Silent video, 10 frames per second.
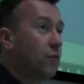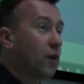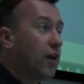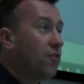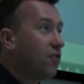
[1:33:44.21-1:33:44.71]

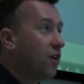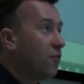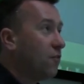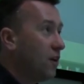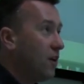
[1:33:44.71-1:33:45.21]
Okay,
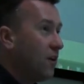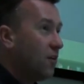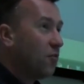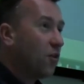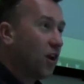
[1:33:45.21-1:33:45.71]
so
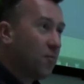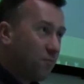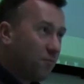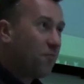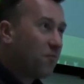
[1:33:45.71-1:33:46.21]
what I